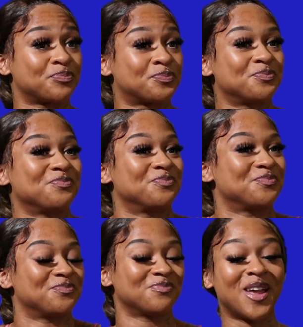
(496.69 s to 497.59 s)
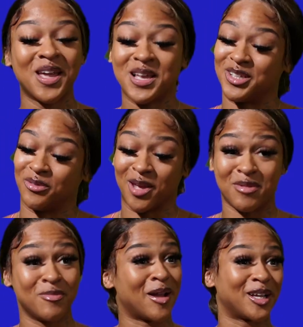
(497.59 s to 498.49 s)
So let
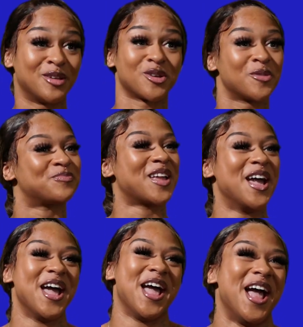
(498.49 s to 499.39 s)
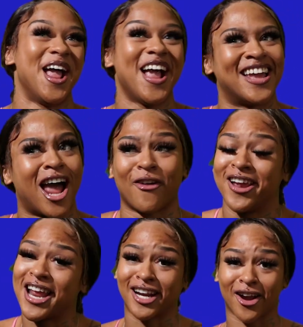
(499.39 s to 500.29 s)
me put my clothes on. And I
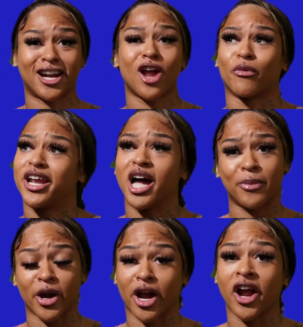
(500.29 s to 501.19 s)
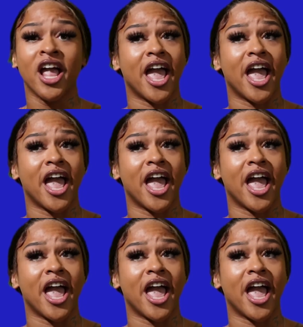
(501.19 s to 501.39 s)
ran down there and I ran up on her.